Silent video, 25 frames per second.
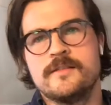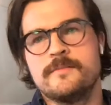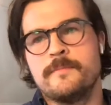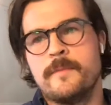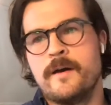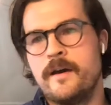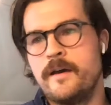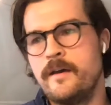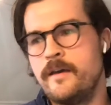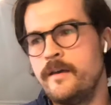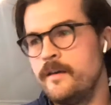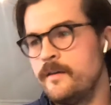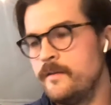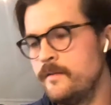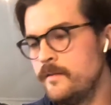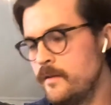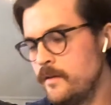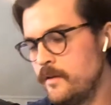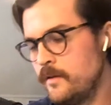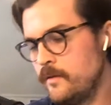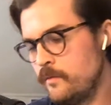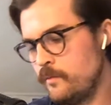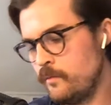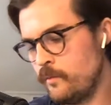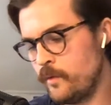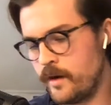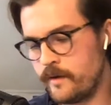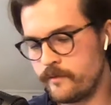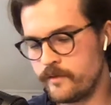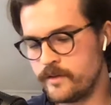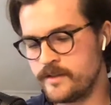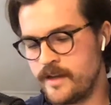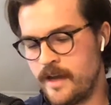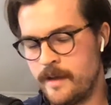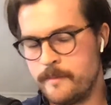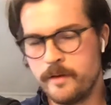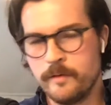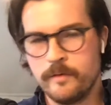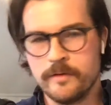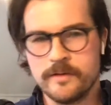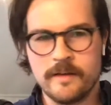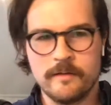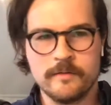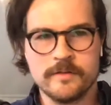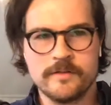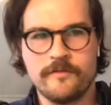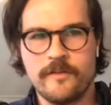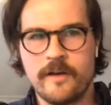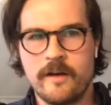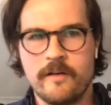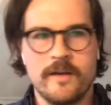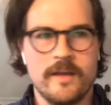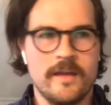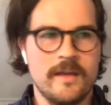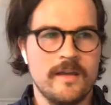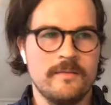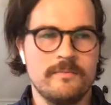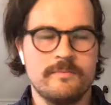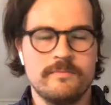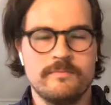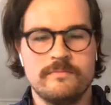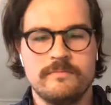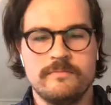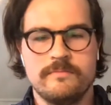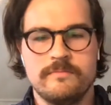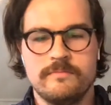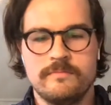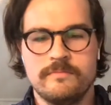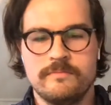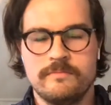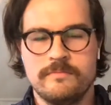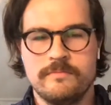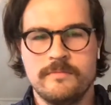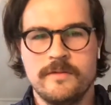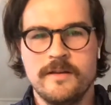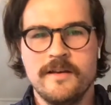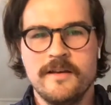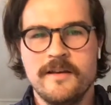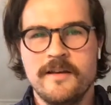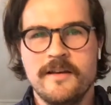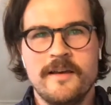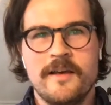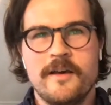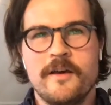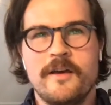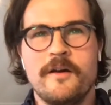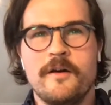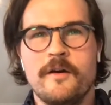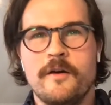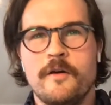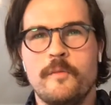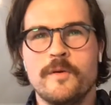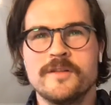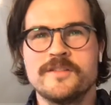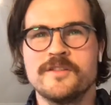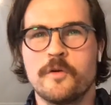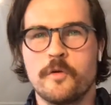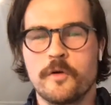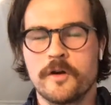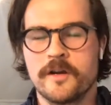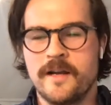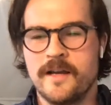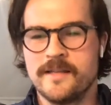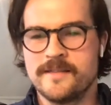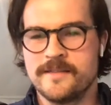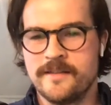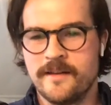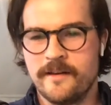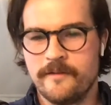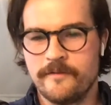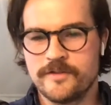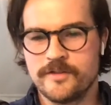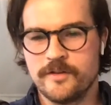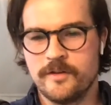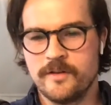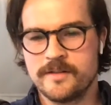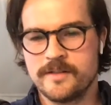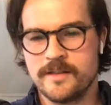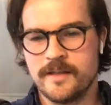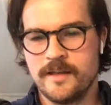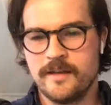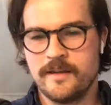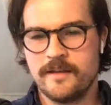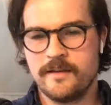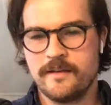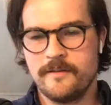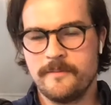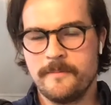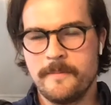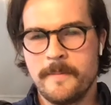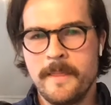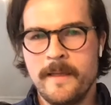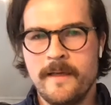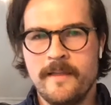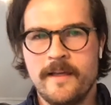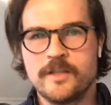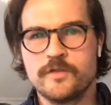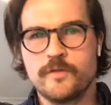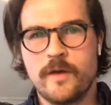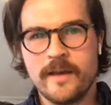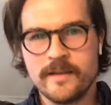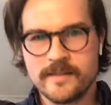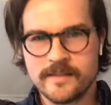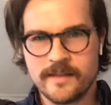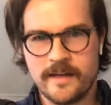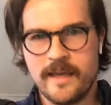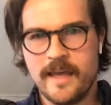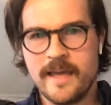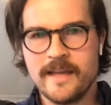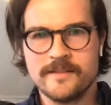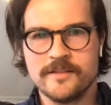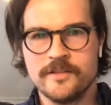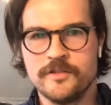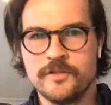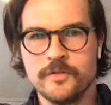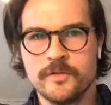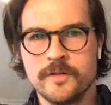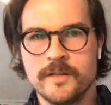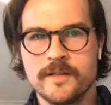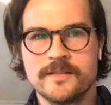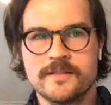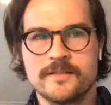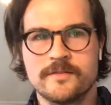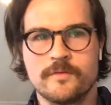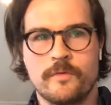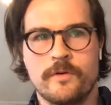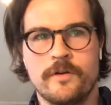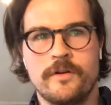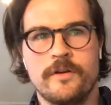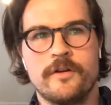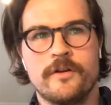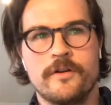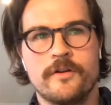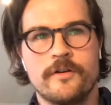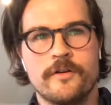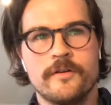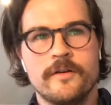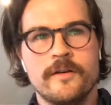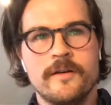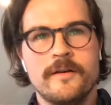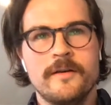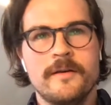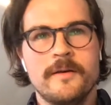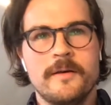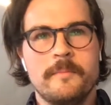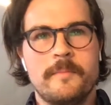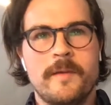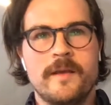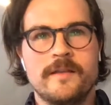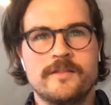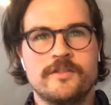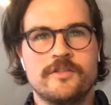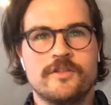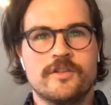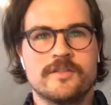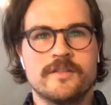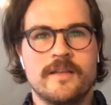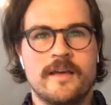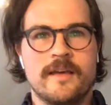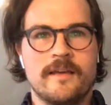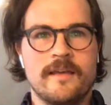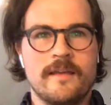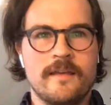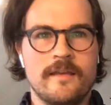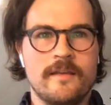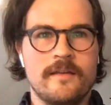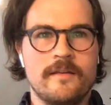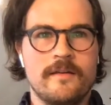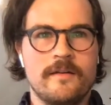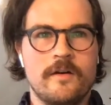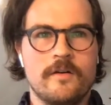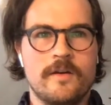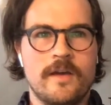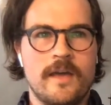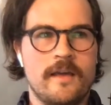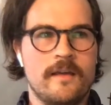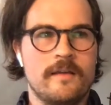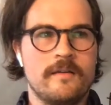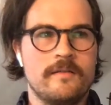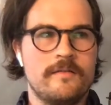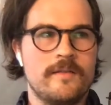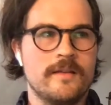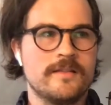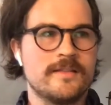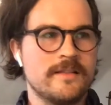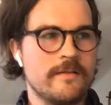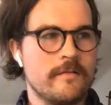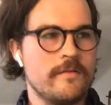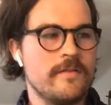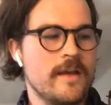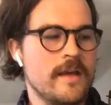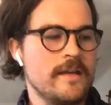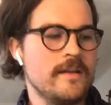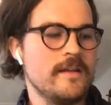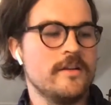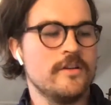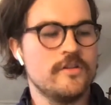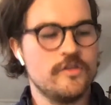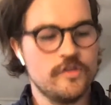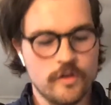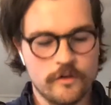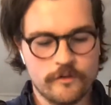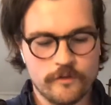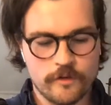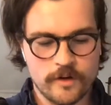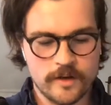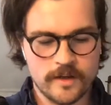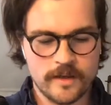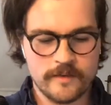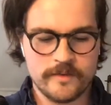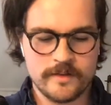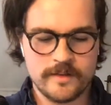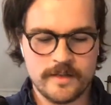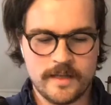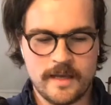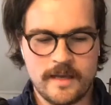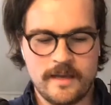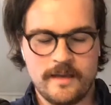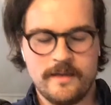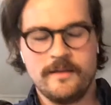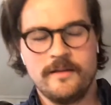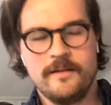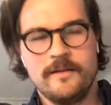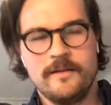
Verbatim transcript: my whatever time. It was it was very it, it wasn't organized enough. So it's like that's why I said I hate to-do list where you're basically just like, okay, this is everything I need to do for a given day,